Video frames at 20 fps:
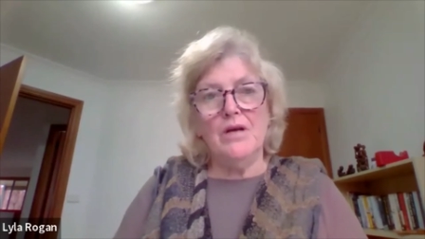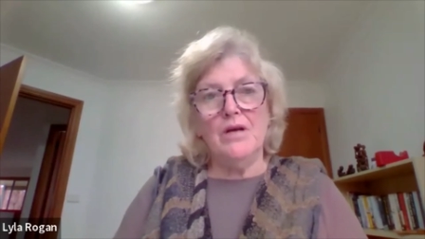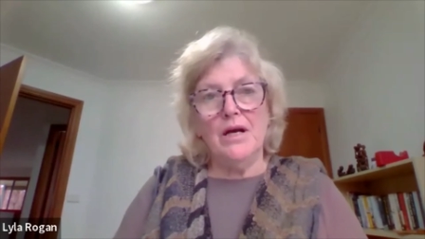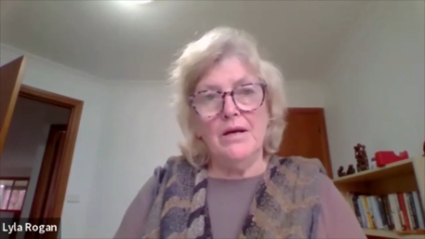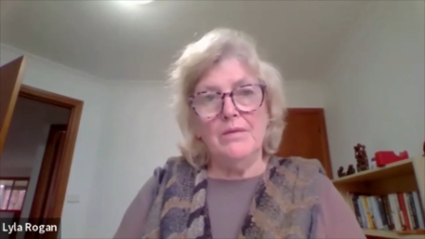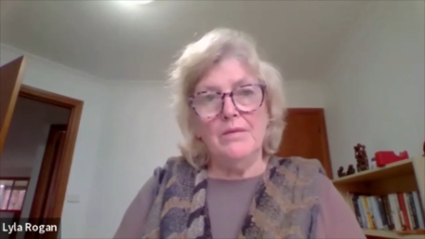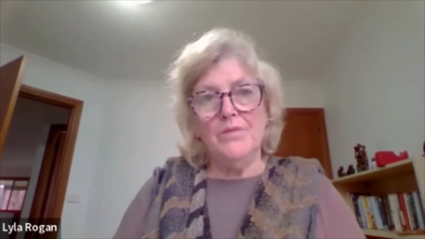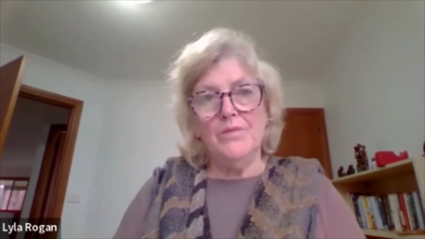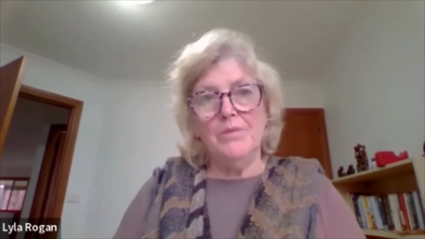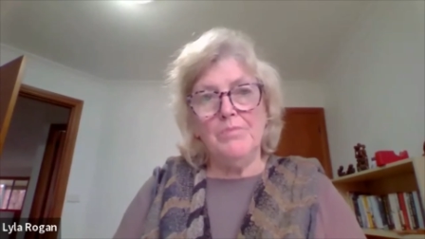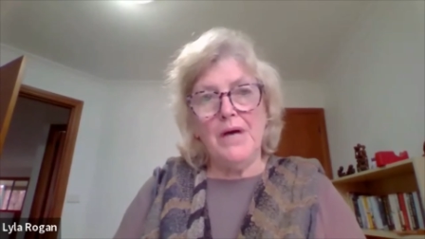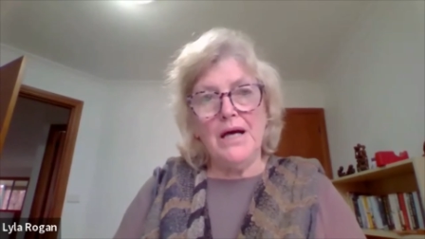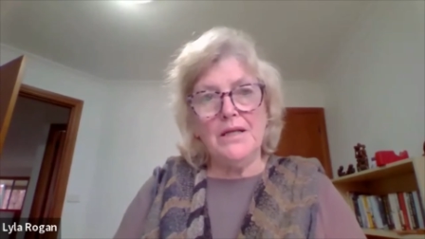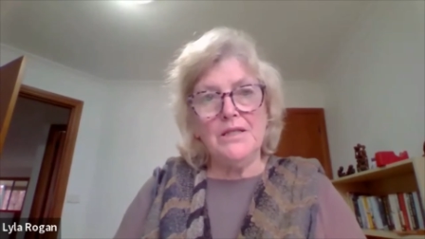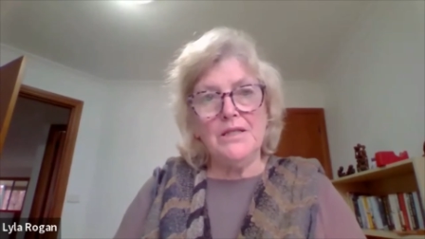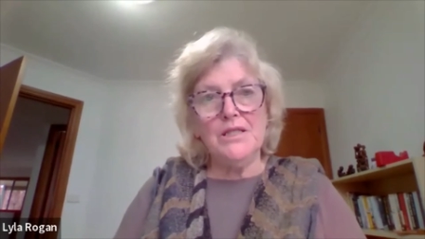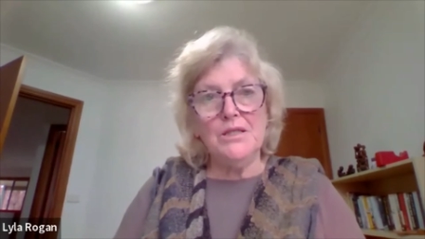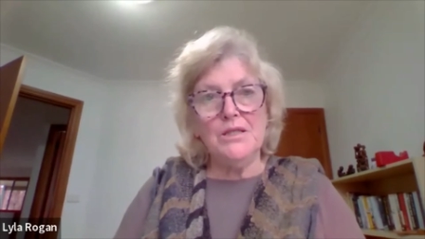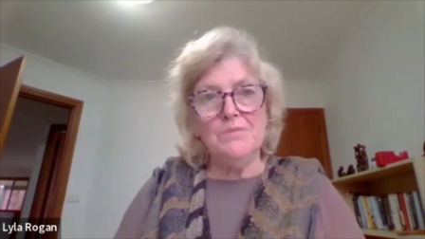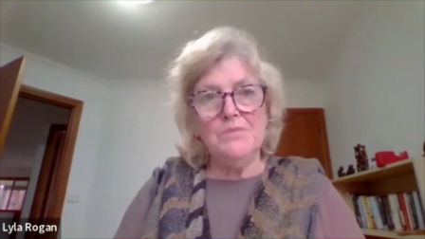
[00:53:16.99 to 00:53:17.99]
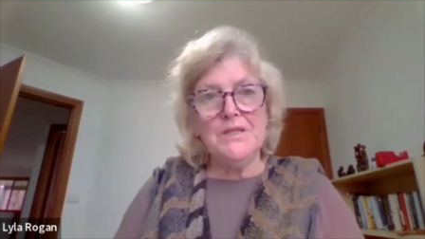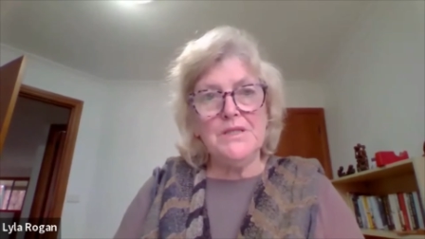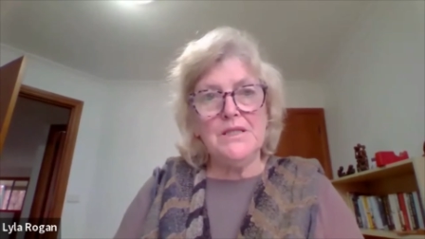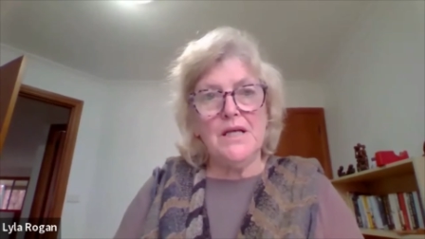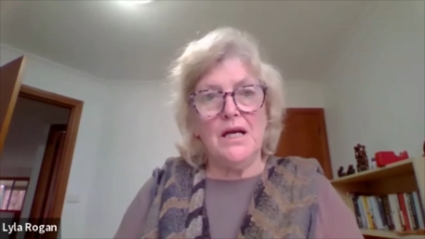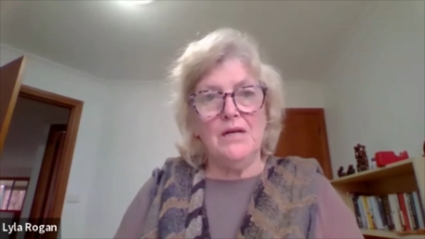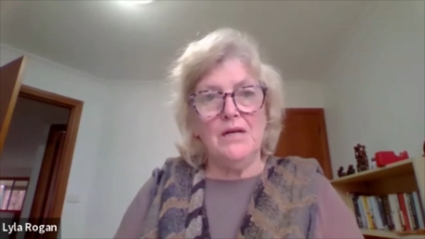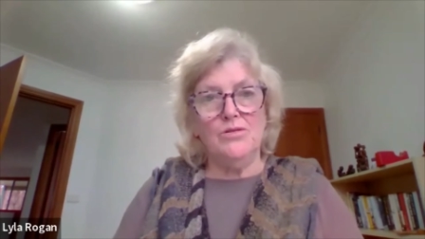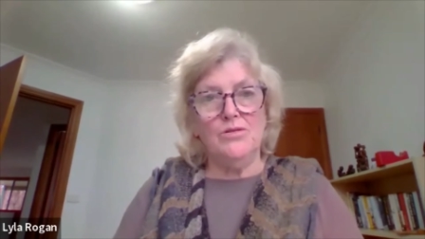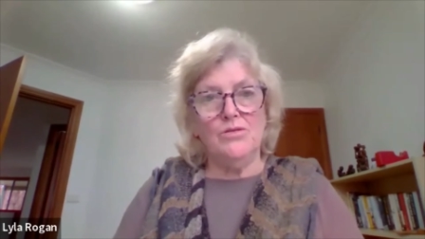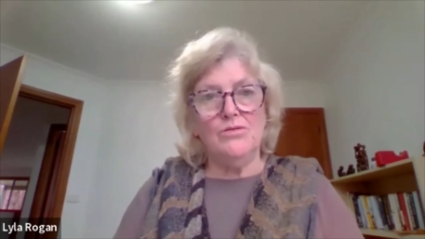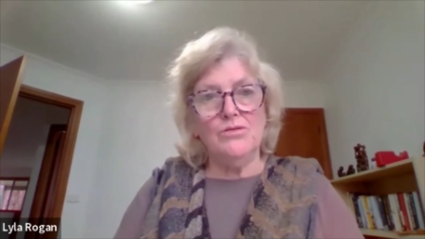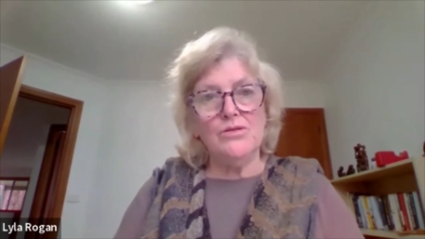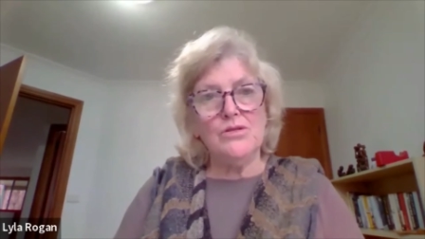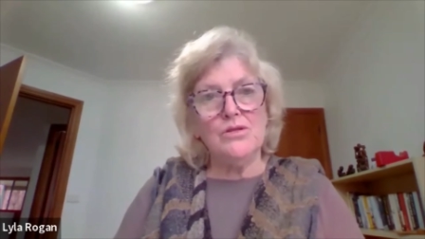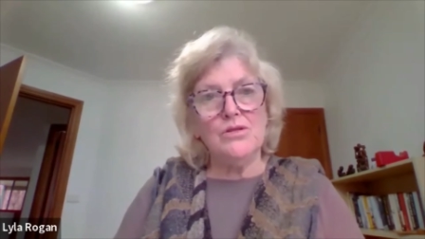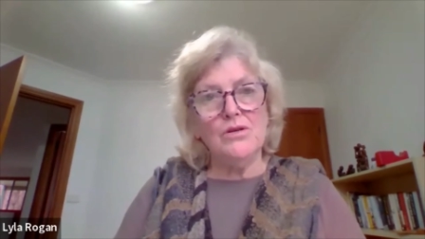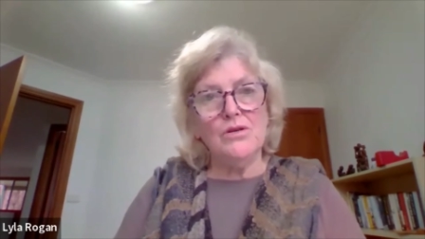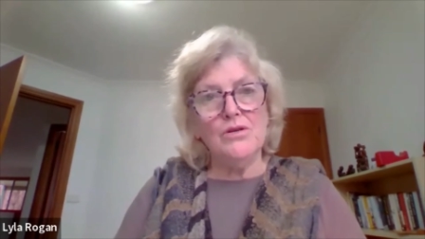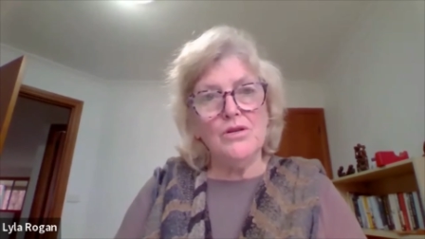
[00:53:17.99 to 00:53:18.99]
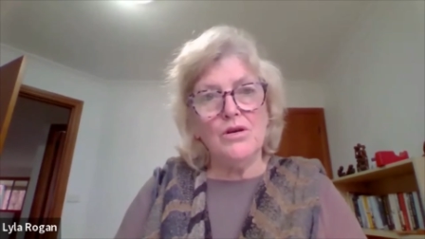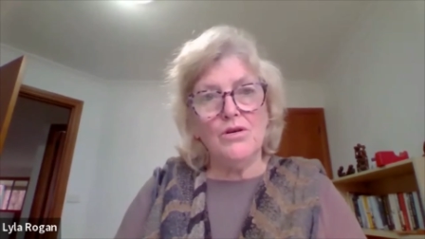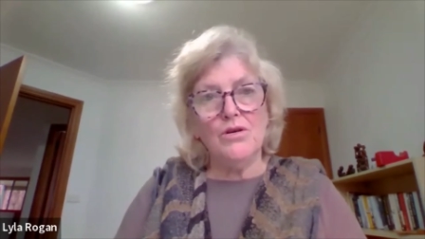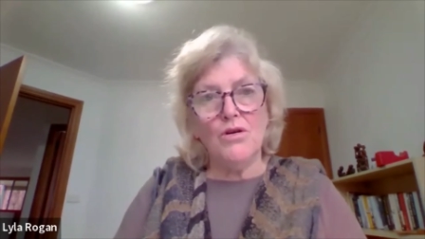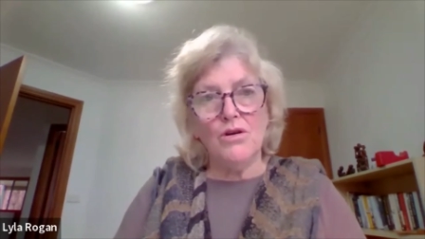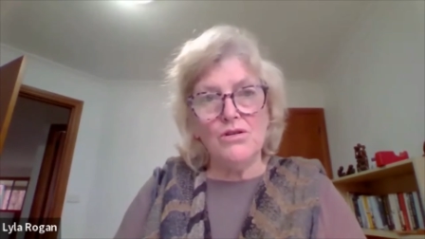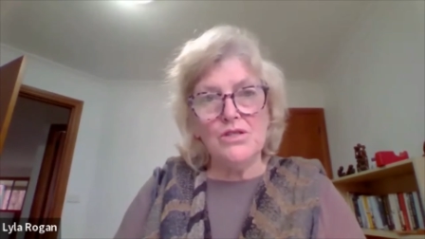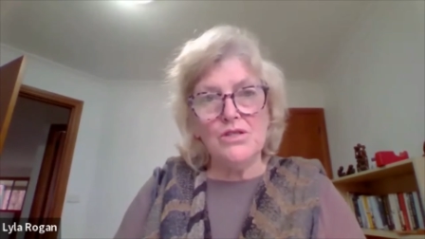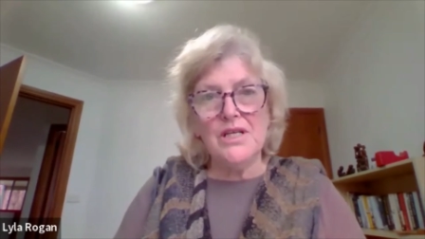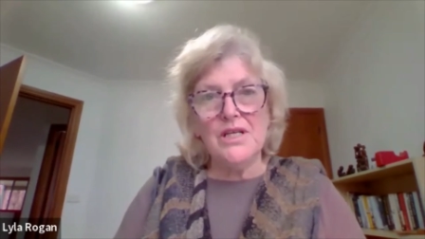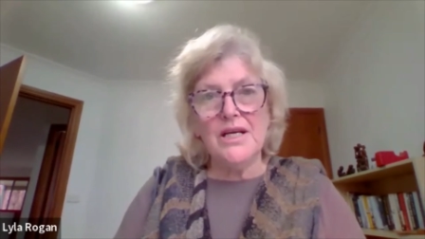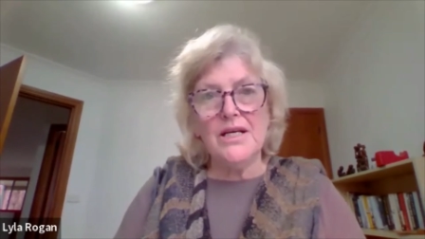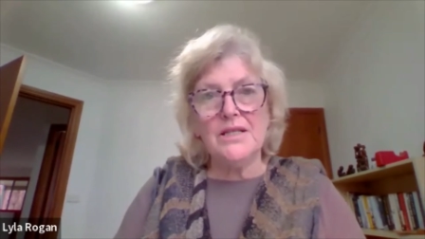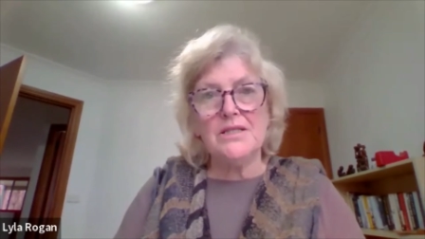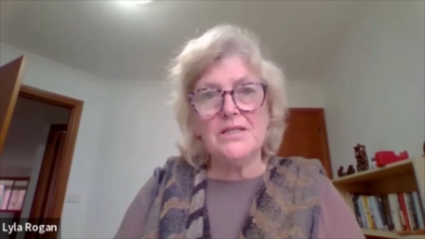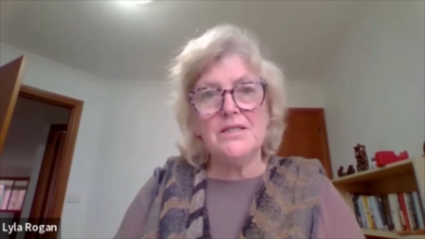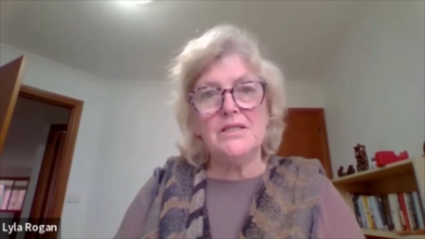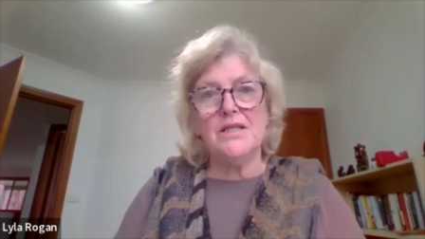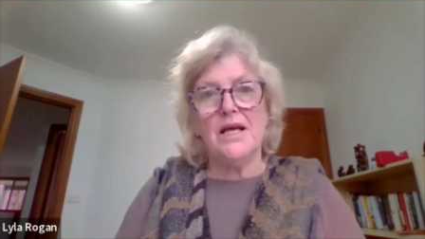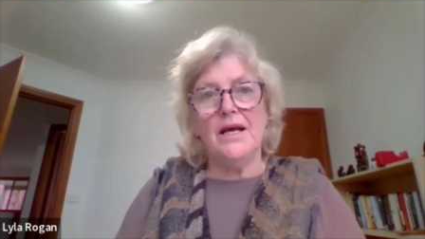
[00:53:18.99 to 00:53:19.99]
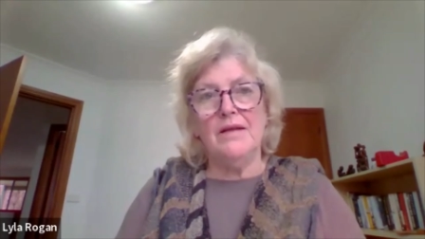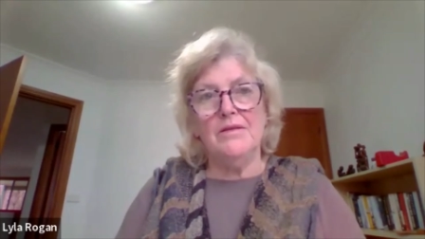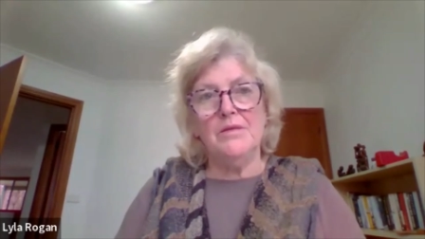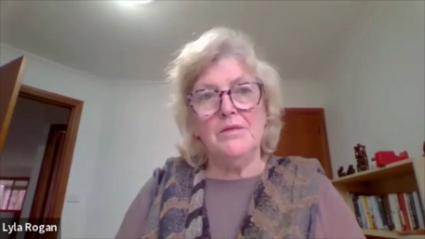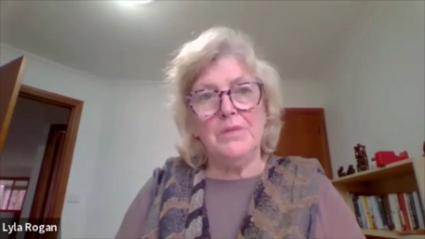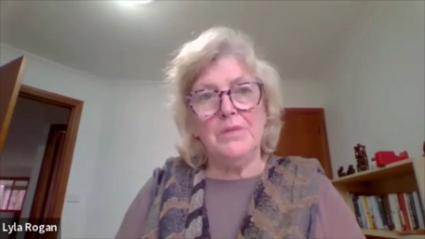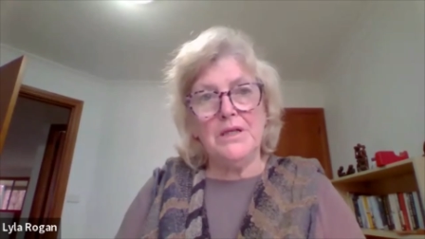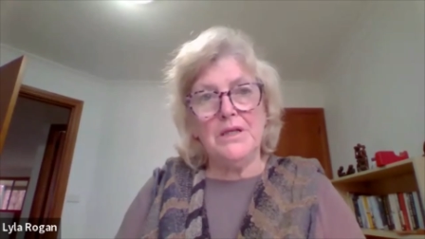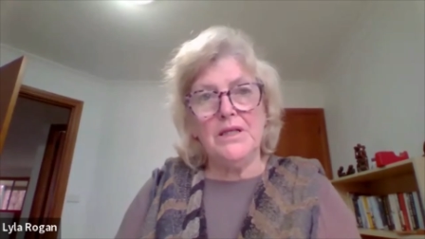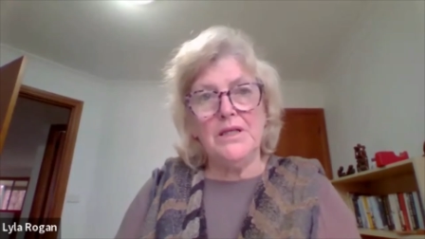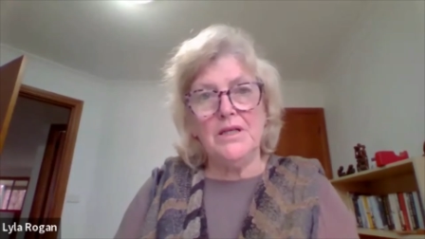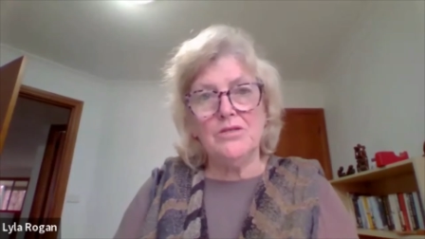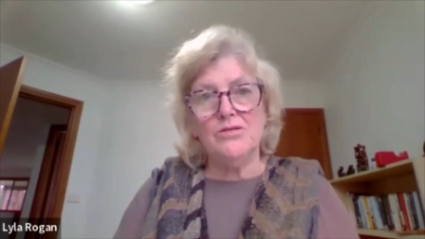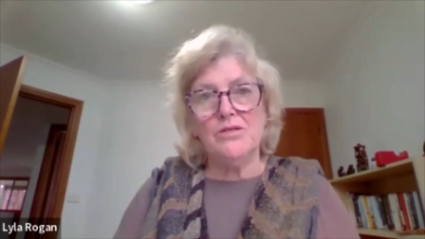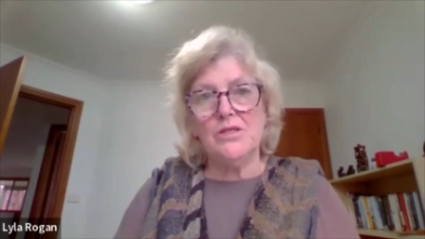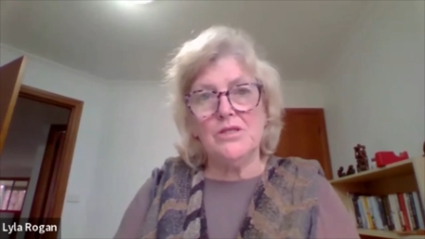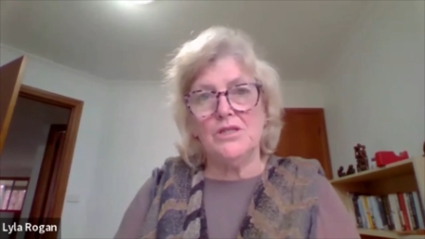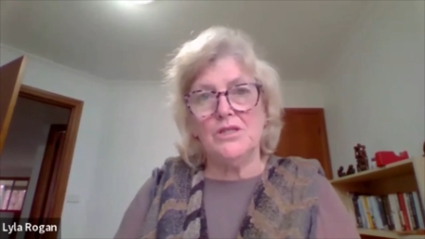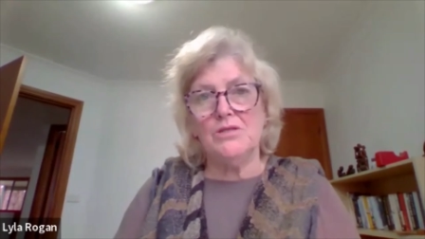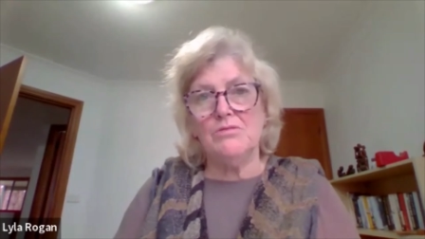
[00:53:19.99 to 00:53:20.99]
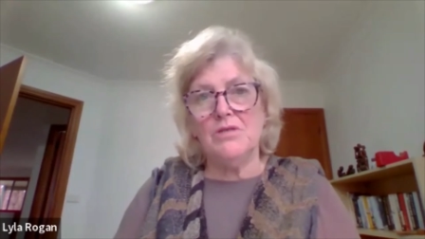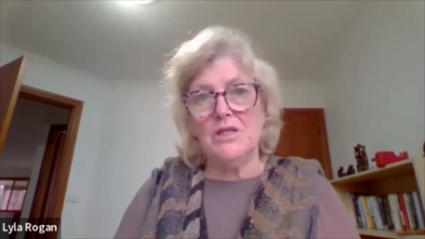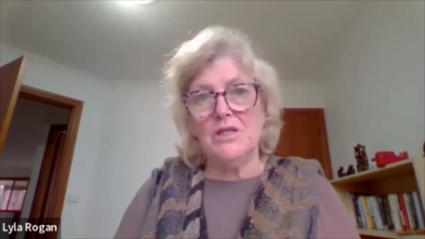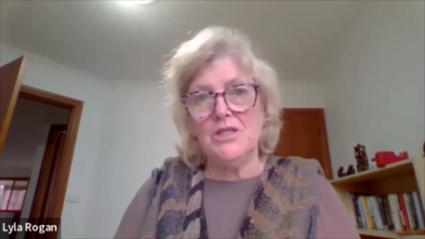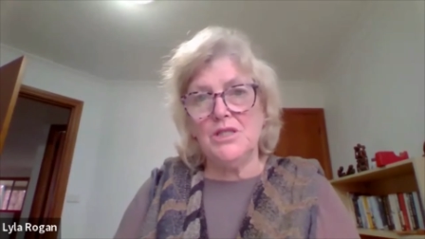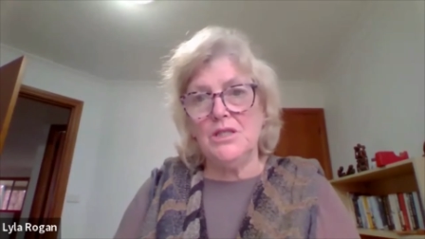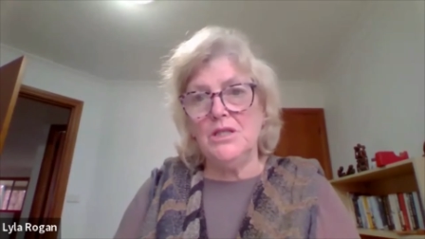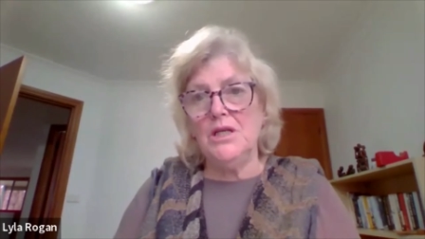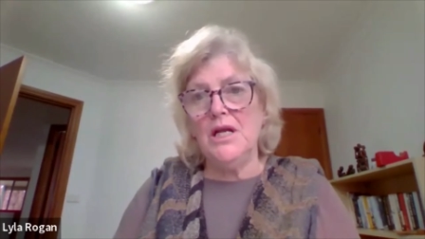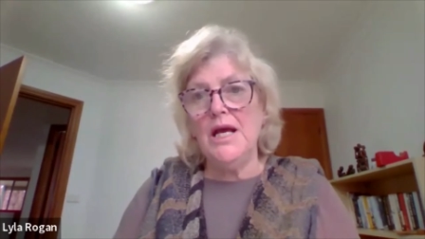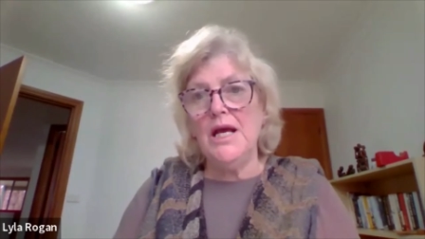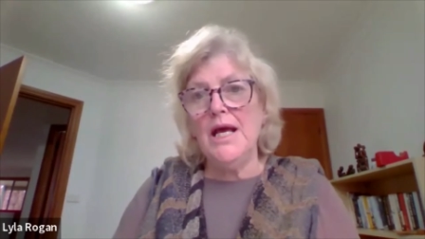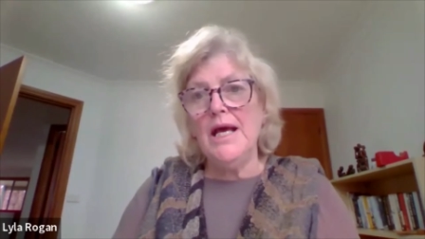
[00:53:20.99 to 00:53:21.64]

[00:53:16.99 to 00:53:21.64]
the partnerships and also the context and the political situation